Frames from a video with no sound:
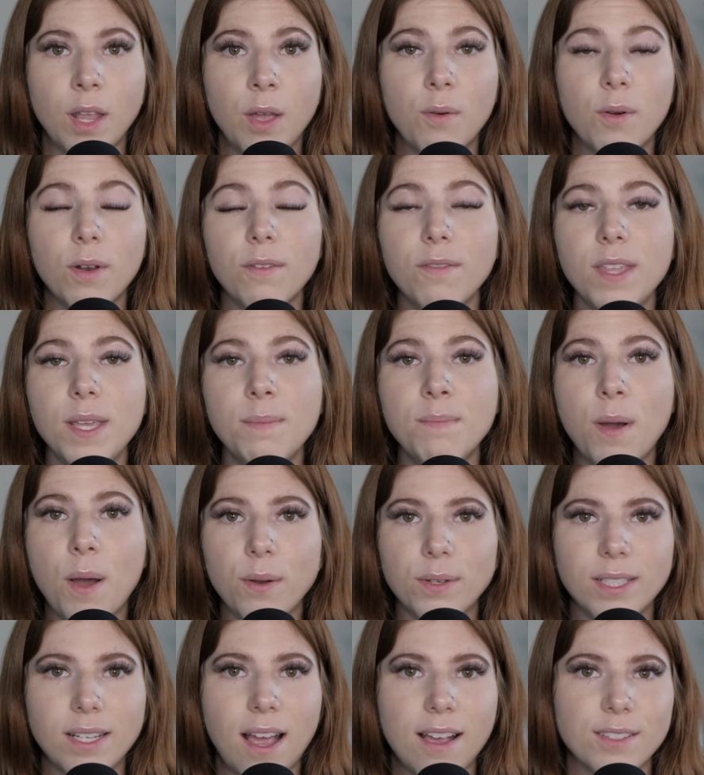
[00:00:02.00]
One of the
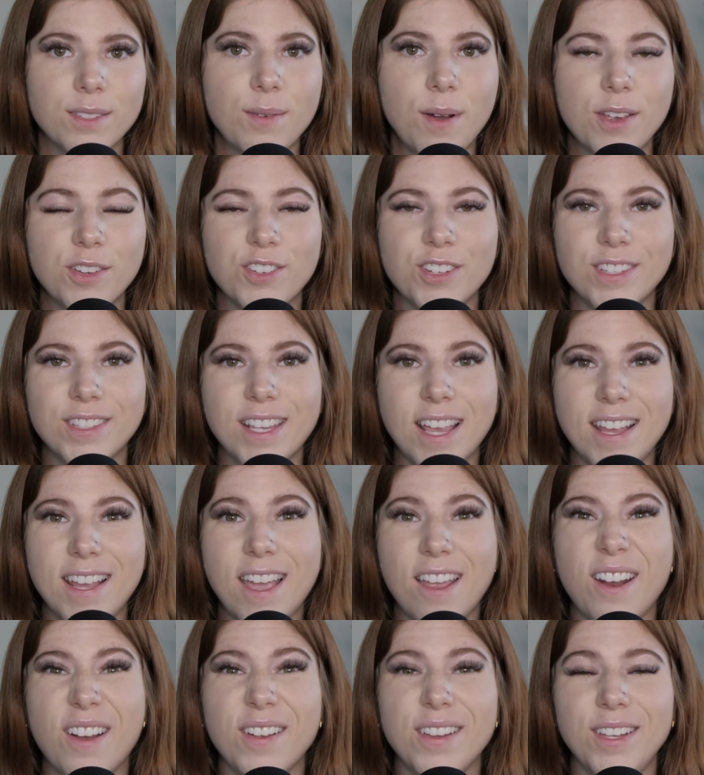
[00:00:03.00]
most asked questions I
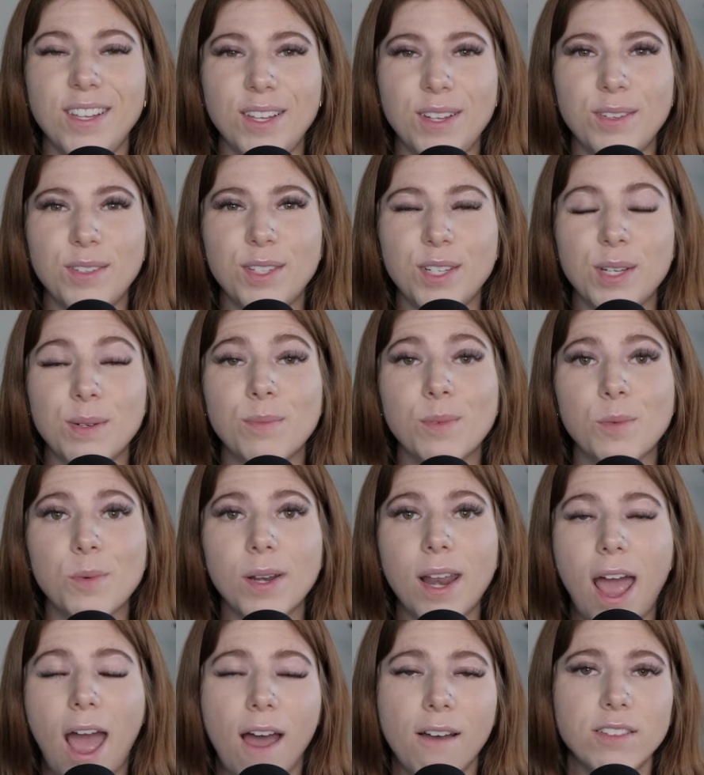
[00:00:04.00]
get on YouTube
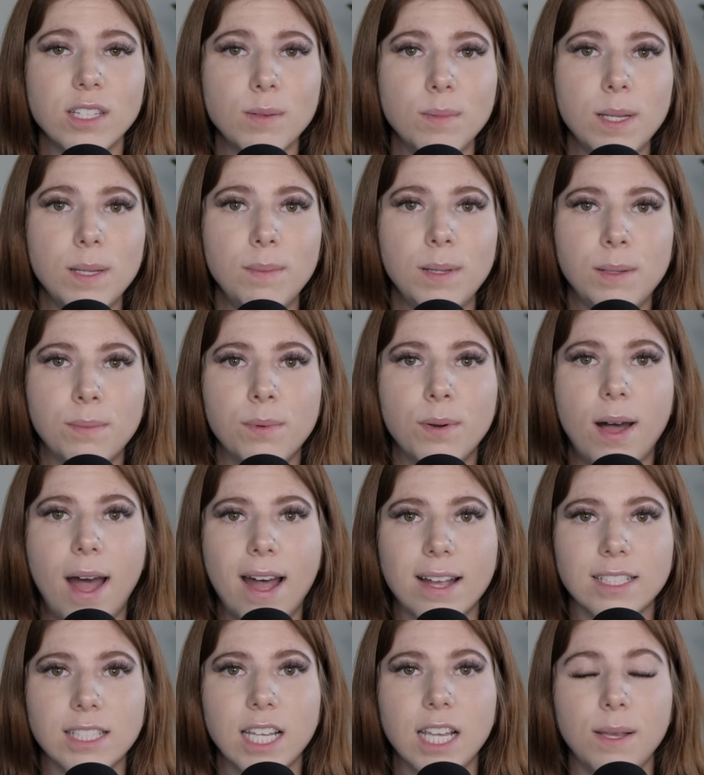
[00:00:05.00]
would have to be people
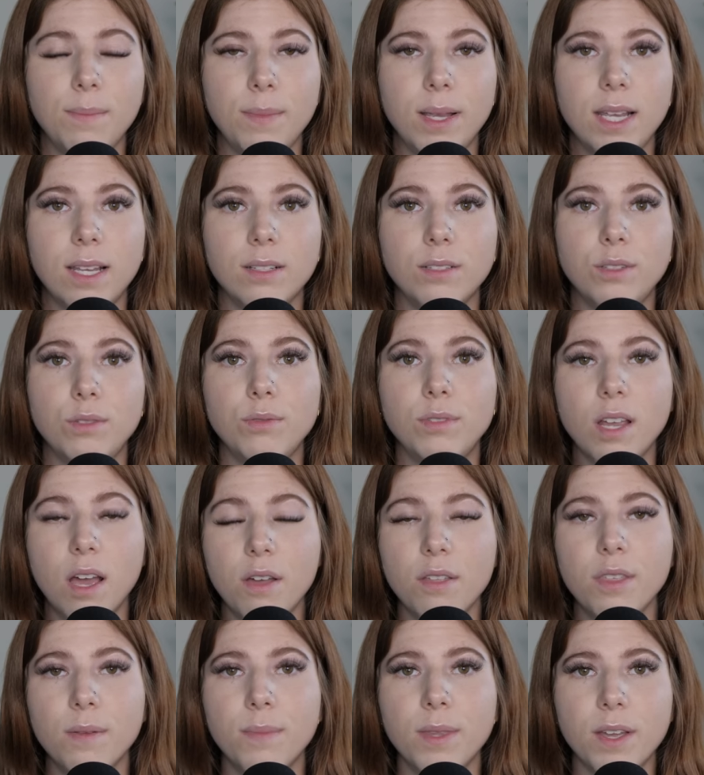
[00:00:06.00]
asking me to tell
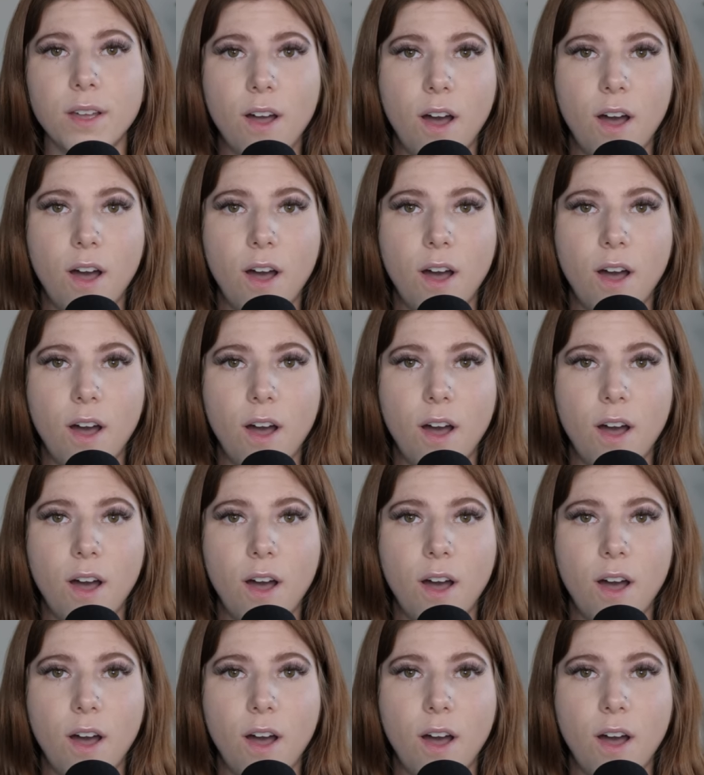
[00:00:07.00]
them the